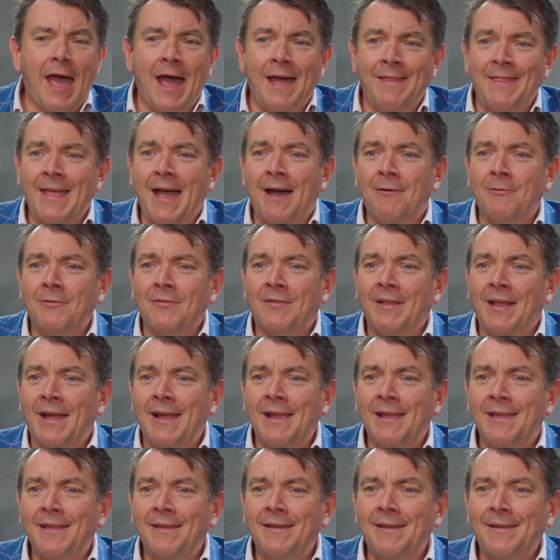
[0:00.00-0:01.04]
And that was
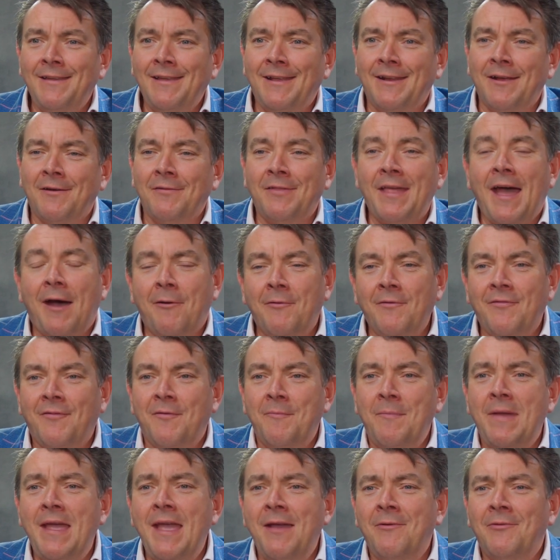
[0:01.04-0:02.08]
like, that was,
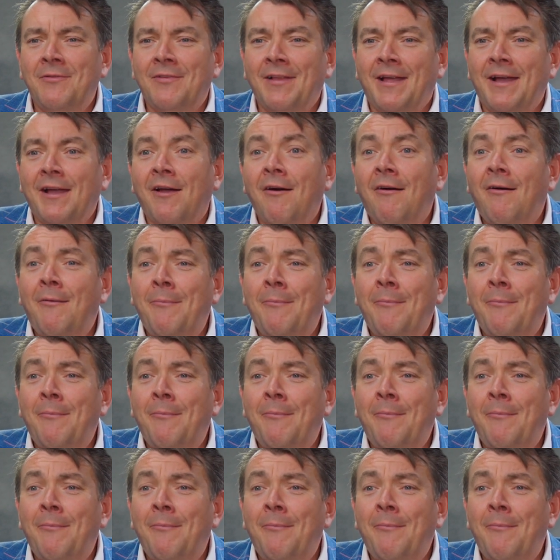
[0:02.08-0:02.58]
for me was like,